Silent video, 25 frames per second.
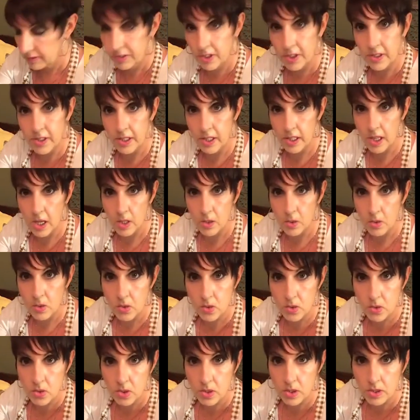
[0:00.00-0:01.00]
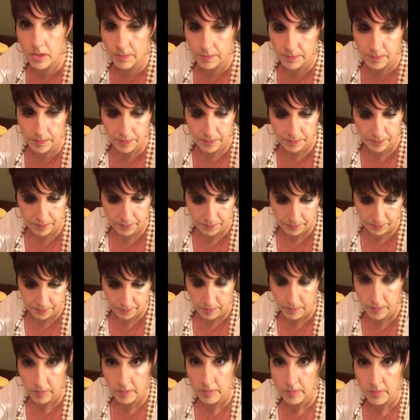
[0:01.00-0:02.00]
for the nose.
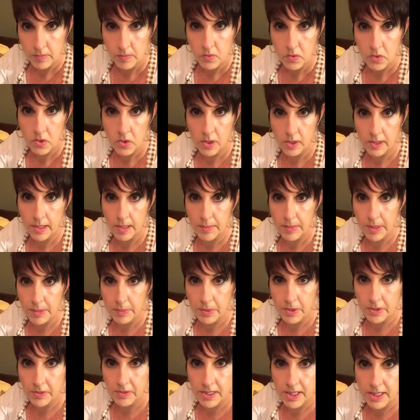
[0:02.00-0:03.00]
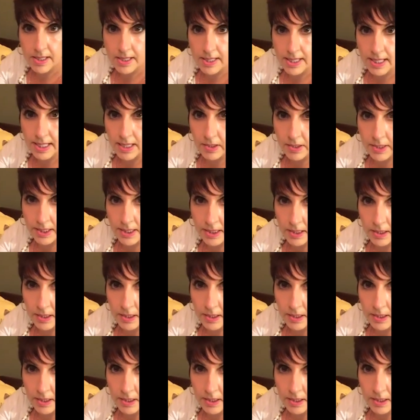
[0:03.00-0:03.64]
So let me move this down